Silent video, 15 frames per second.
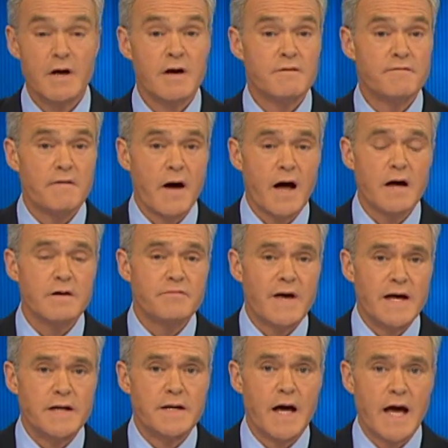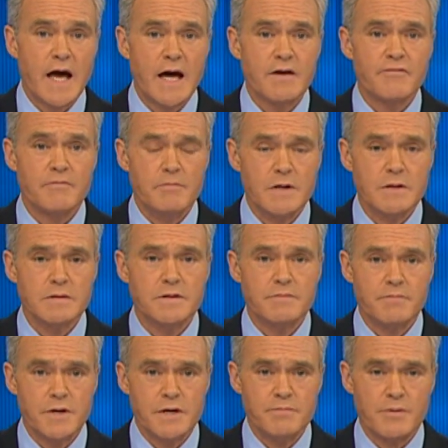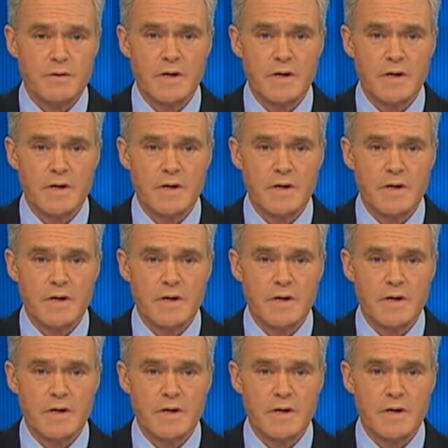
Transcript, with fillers: Five and a half million people